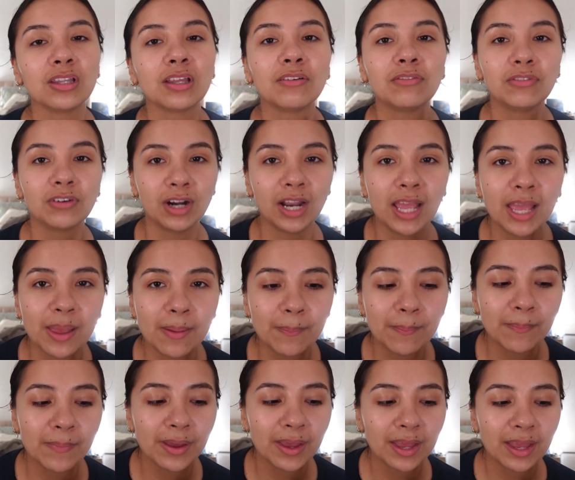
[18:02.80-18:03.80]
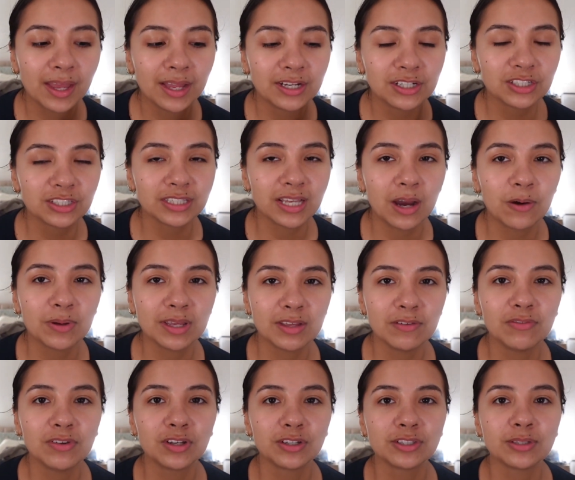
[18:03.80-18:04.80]
love for him. Just how he
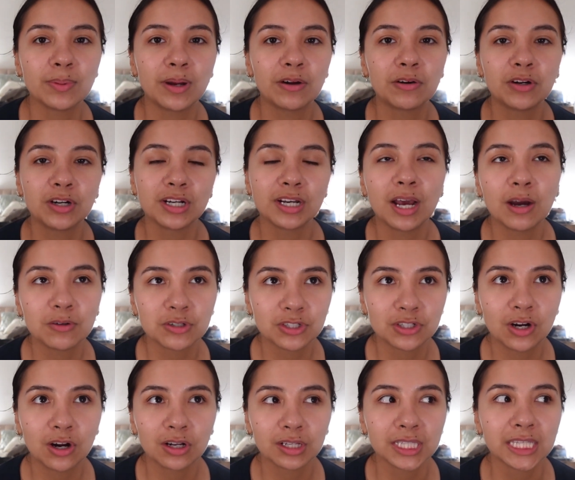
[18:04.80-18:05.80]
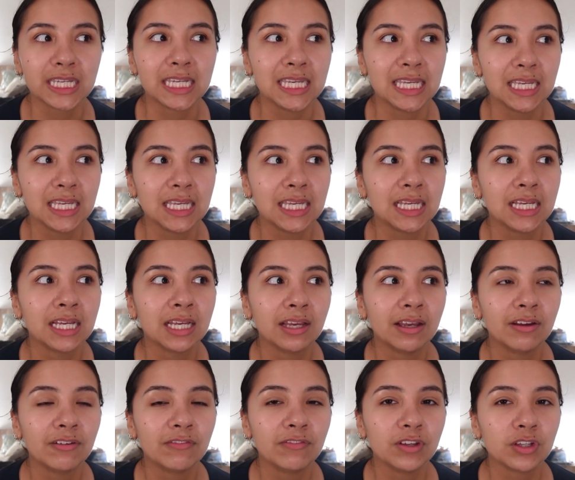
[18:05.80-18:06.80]
feels about her and how strongly he
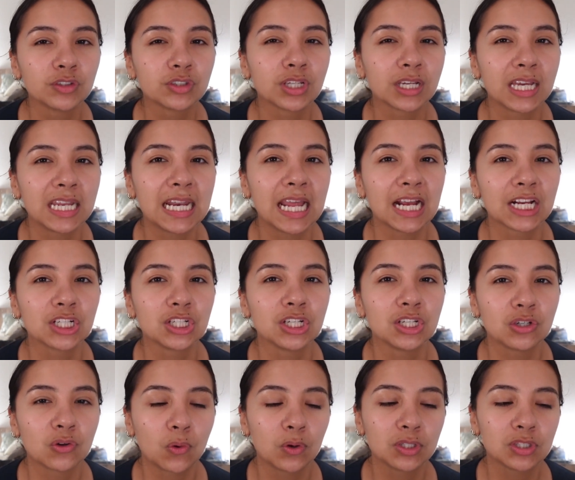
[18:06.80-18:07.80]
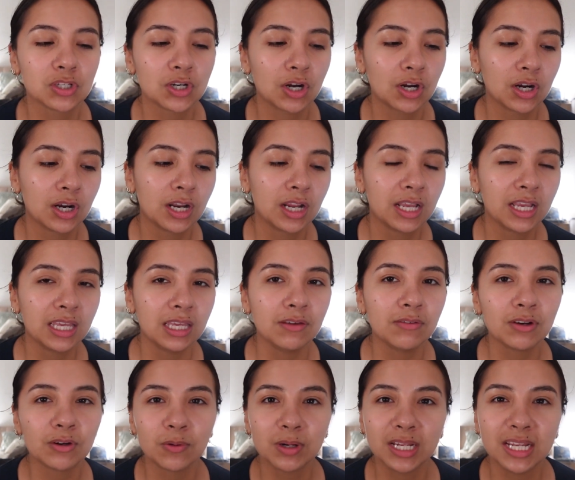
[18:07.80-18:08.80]
feels a connection towards her,
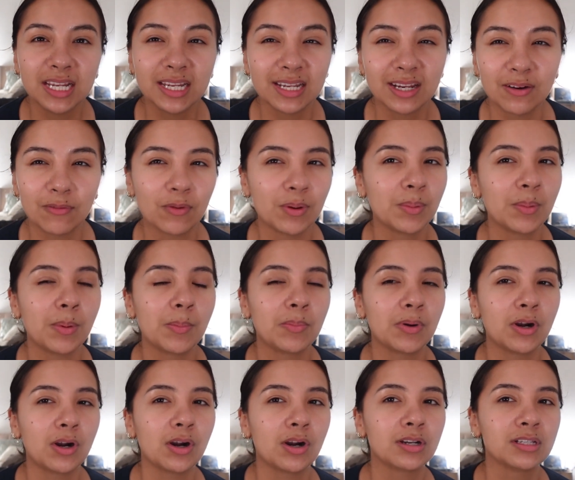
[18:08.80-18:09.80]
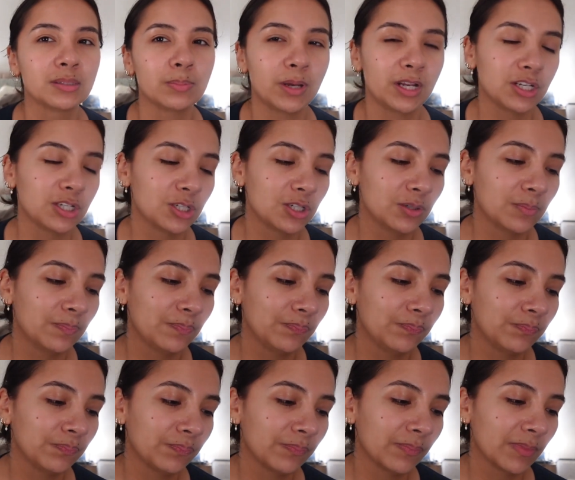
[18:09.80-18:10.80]
even when he didn't remember her as much.
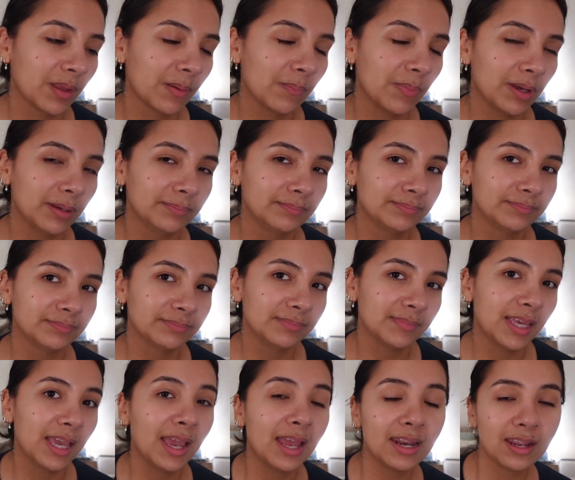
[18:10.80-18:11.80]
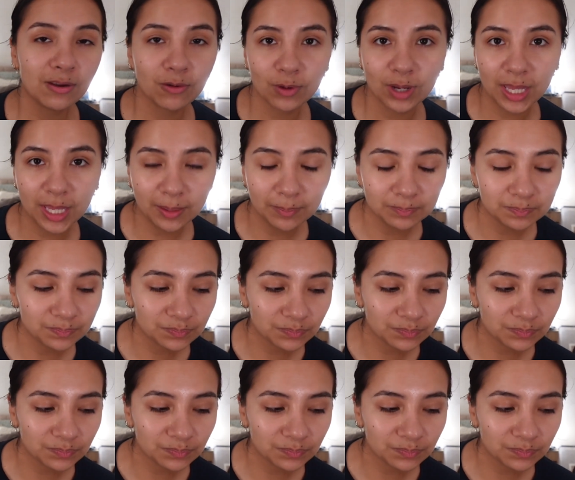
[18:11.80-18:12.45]
But anyway,